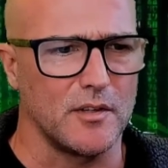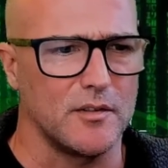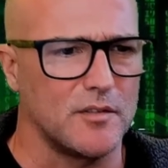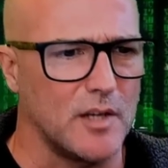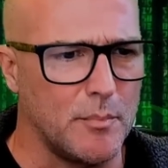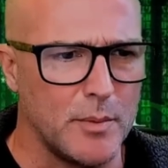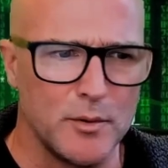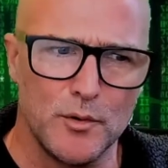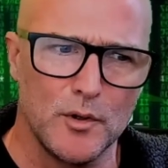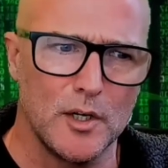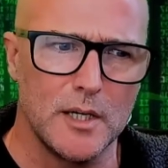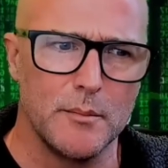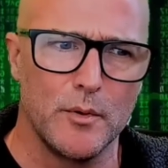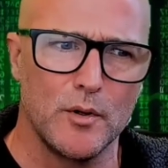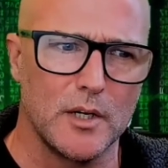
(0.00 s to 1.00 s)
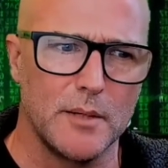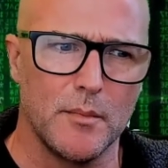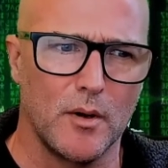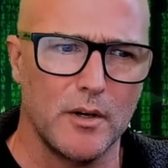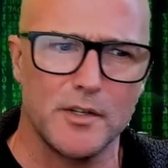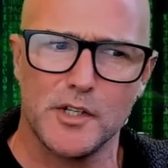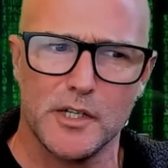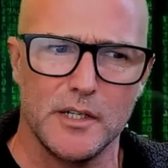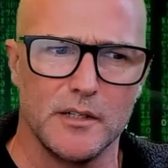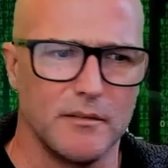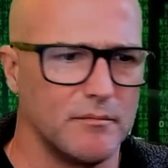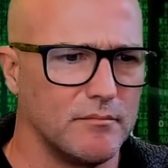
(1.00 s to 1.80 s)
it's epidoodly moodly mology